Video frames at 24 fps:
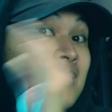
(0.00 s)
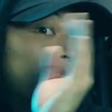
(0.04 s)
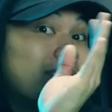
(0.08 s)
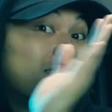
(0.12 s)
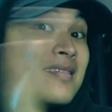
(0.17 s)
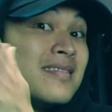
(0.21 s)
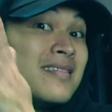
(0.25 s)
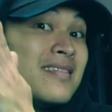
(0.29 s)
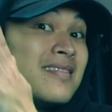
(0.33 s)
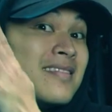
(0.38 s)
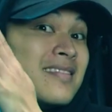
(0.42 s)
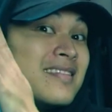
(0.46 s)

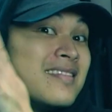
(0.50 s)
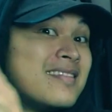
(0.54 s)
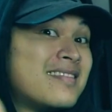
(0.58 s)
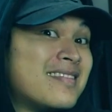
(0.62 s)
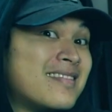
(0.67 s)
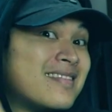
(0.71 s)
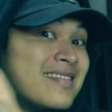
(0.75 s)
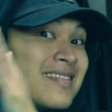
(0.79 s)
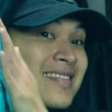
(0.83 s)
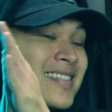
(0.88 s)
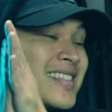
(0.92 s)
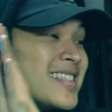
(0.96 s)

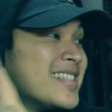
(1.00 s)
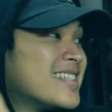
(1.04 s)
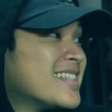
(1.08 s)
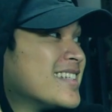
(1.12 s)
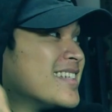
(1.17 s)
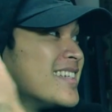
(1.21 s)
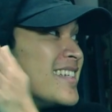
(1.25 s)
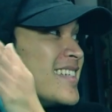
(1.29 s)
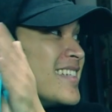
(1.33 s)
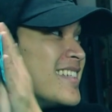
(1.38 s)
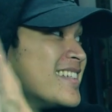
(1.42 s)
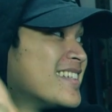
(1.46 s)

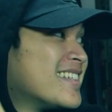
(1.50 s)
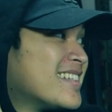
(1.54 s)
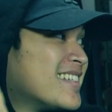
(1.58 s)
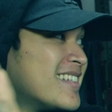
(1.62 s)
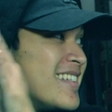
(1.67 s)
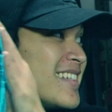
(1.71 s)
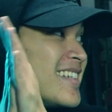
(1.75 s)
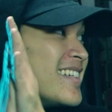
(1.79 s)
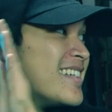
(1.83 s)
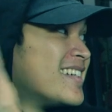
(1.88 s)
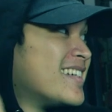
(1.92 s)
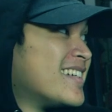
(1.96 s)

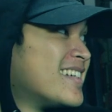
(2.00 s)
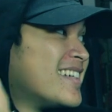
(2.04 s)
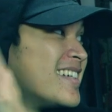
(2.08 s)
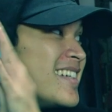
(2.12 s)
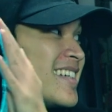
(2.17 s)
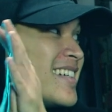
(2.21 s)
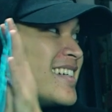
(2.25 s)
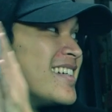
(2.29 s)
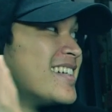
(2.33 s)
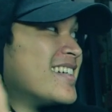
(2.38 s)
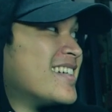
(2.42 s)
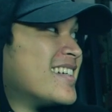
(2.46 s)

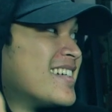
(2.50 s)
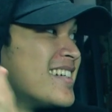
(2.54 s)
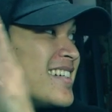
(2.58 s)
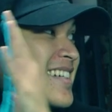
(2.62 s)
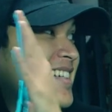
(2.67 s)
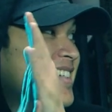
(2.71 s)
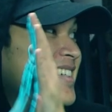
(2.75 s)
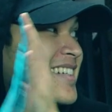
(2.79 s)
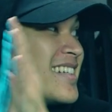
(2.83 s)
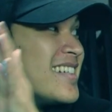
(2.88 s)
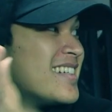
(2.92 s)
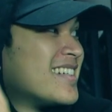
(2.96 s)

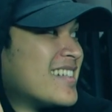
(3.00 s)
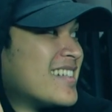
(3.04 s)
No words are spoken by the person on screen.